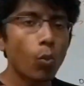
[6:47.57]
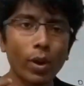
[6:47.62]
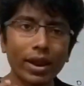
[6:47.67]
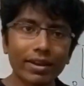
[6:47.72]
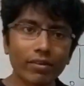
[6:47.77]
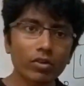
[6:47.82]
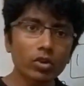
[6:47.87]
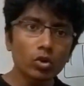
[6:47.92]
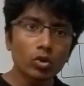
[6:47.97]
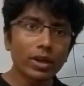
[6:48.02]

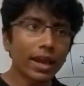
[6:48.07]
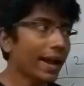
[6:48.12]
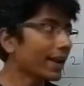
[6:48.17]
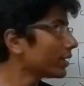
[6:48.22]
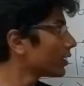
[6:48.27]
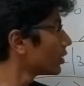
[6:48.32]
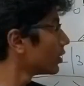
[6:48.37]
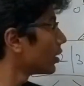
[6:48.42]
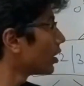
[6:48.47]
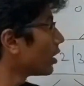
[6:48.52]
whenever you
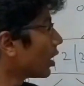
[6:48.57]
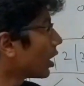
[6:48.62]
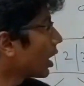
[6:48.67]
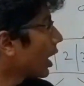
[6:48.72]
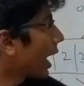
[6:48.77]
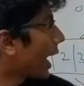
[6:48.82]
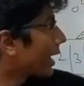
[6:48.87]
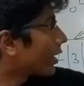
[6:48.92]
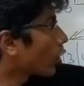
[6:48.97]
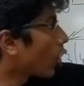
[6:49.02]
get
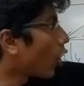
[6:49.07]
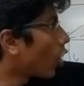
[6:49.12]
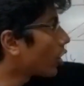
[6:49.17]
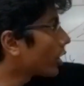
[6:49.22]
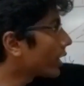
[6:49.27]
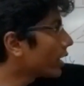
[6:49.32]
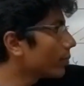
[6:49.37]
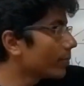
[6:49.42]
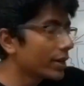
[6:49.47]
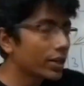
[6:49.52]
an
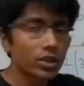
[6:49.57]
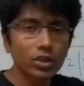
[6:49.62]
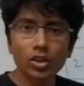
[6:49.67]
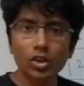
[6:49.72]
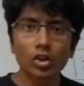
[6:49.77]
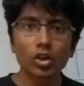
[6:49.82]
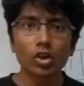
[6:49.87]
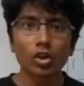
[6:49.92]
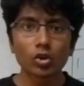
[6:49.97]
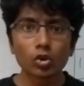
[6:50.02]
odd element,
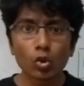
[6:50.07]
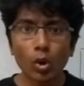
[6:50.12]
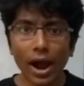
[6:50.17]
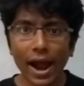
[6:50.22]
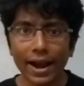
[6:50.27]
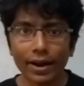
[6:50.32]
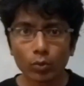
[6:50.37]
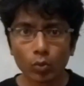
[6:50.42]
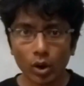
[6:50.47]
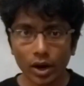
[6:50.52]
you
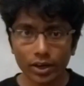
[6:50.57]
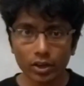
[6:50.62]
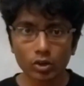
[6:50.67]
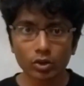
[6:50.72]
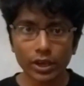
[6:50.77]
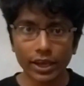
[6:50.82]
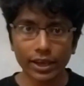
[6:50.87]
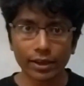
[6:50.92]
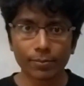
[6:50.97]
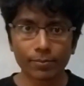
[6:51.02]
add 1
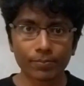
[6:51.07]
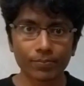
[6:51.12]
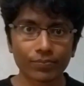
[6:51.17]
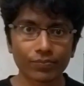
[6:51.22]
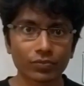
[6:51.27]
to k.